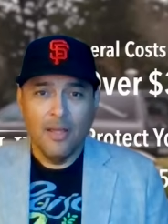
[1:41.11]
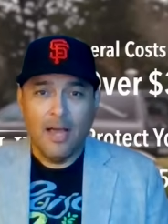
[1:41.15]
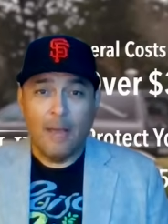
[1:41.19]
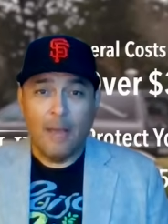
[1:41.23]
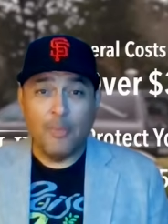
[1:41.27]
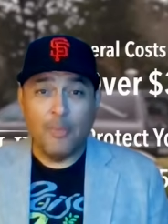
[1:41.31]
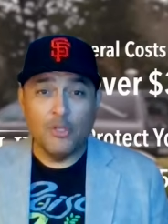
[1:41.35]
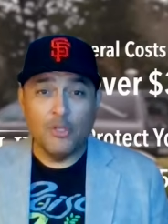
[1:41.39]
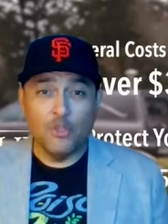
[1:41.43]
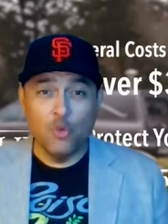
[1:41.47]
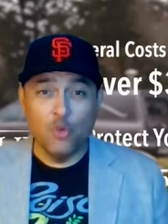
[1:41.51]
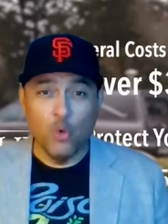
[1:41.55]

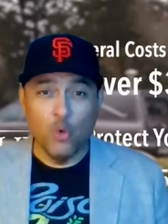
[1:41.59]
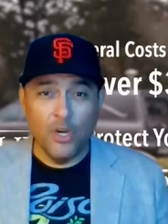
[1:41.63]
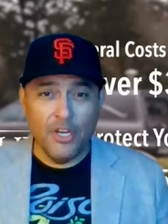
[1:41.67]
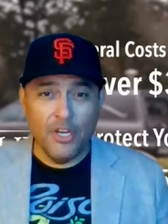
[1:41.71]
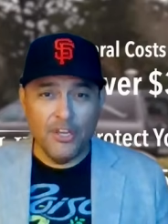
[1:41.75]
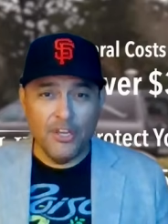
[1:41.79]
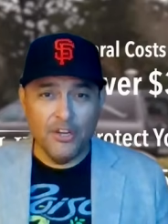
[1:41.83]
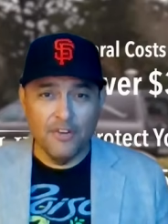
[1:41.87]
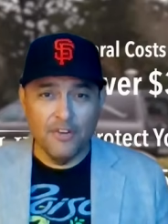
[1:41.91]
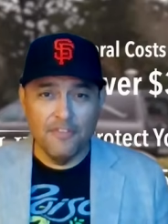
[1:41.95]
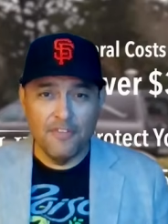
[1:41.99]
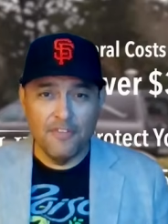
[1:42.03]
I'm a
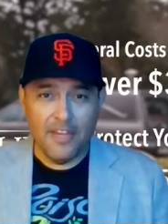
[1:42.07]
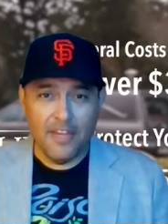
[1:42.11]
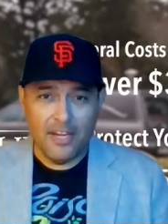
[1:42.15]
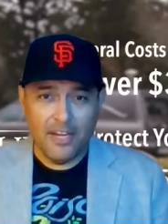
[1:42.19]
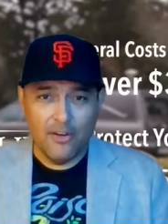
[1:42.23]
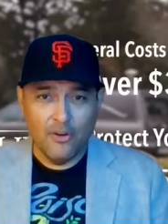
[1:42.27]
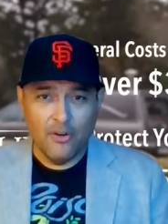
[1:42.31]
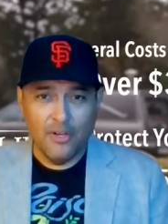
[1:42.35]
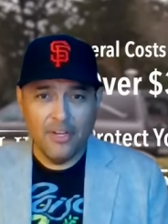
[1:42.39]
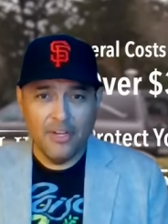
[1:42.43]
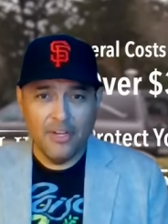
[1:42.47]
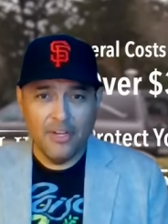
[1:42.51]
20 year
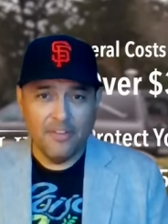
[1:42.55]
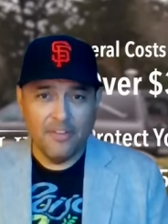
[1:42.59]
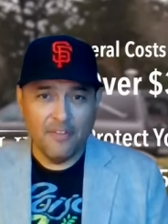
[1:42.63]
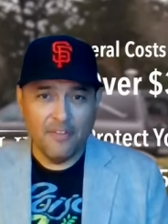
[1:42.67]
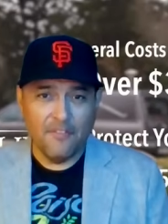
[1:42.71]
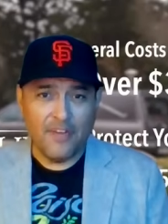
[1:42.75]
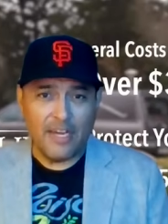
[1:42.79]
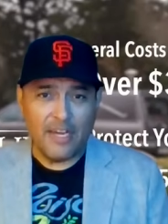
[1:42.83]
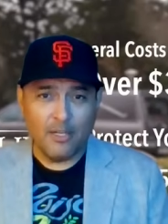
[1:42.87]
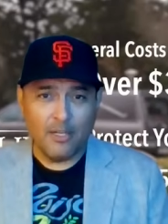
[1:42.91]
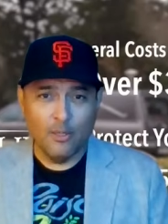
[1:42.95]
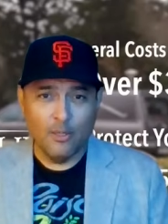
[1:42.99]
veteran in
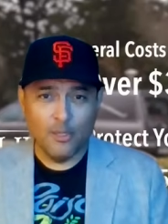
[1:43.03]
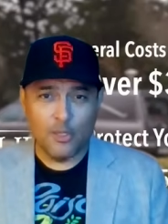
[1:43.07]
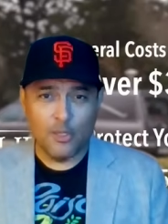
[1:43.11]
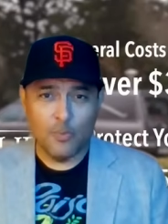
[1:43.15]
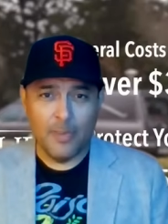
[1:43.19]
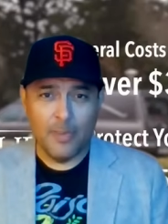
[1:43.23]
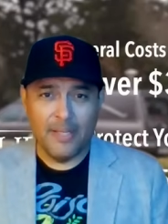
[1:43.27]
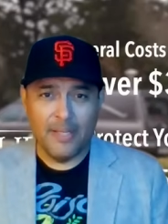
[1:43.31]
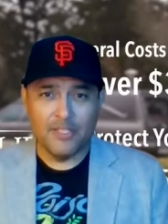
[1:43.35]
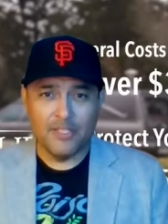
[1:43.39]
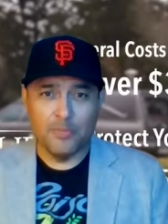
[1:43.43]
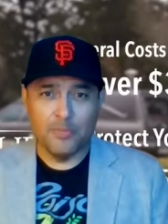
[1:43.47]
the final
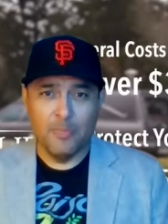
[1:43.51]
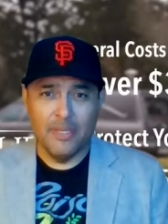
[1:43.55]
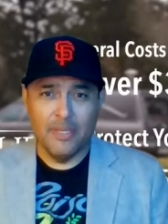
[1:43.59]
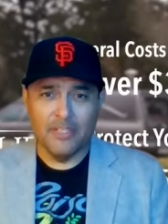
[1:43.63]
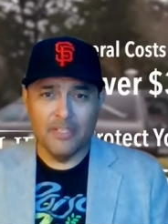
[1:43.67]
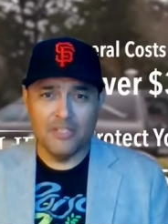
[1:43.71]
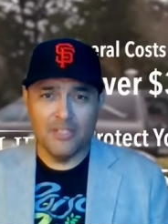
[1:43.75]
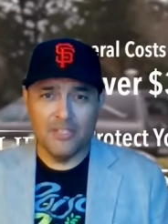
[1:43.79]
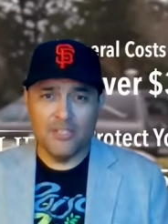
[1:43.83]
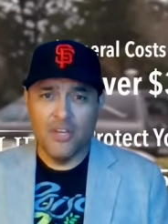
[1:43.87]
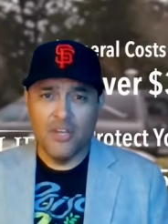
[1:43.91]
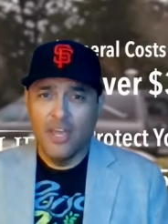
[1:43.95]
expense
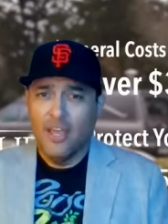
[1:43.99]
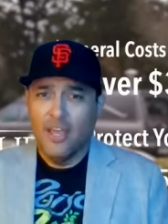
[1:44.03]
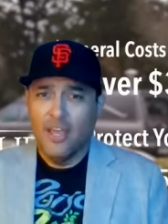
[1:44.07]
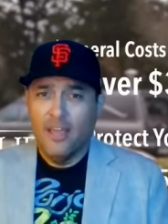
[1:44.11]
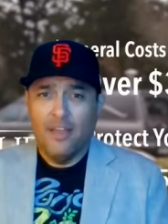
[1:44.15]
business.